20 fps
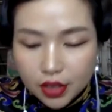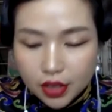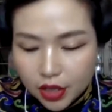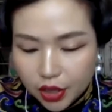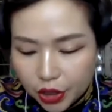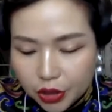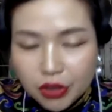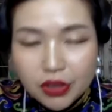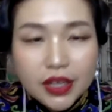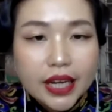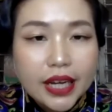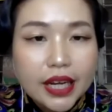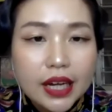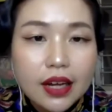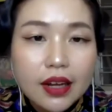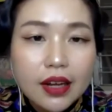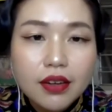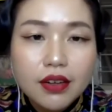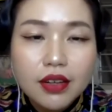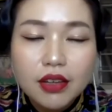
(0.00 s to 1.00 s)
You know, like
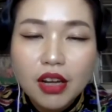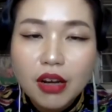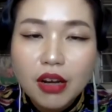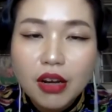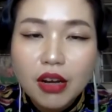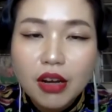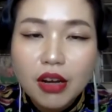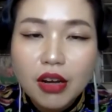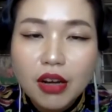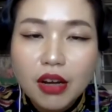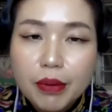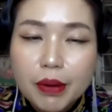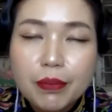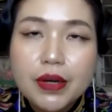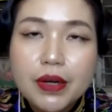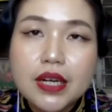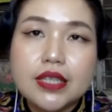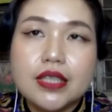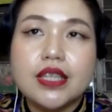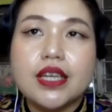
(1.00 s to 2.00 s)
how a lot of
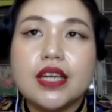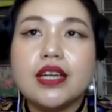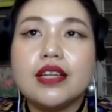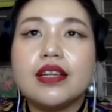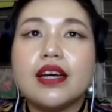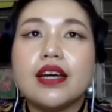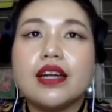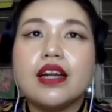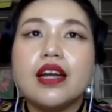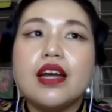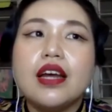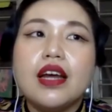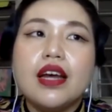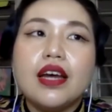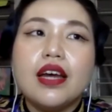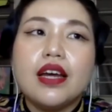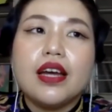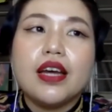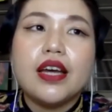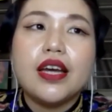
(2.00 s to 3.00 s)
people are saying that,
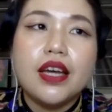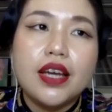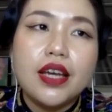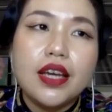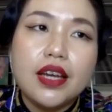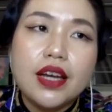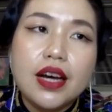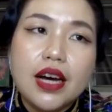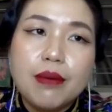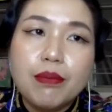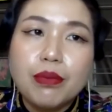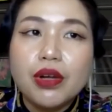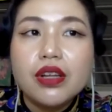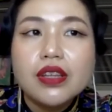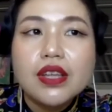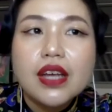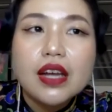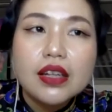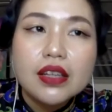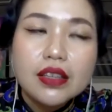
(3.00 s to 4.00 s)
hey, I'm not
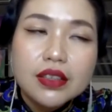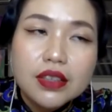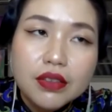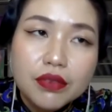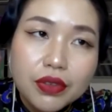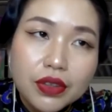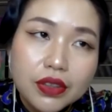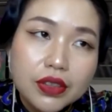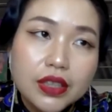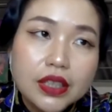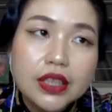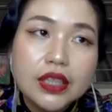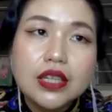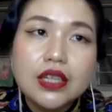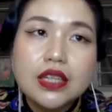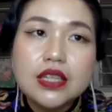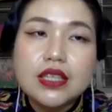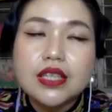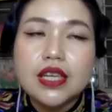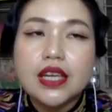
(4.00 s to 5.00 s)
talented for
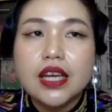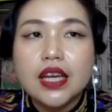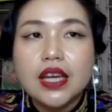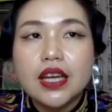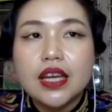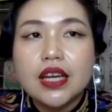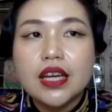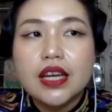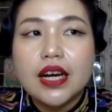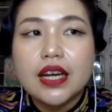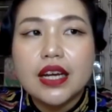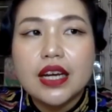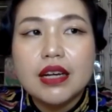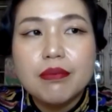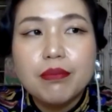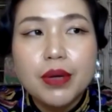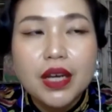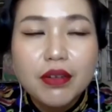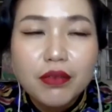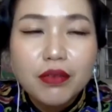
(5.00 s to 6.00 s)
this. Hey, I can't
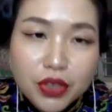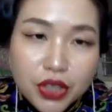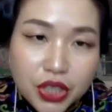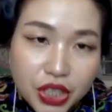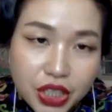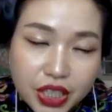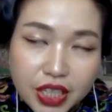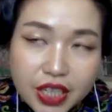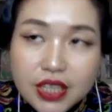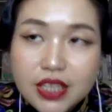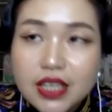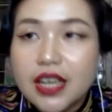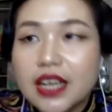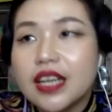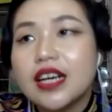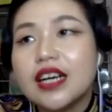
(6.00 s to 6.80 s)
paint for shit. I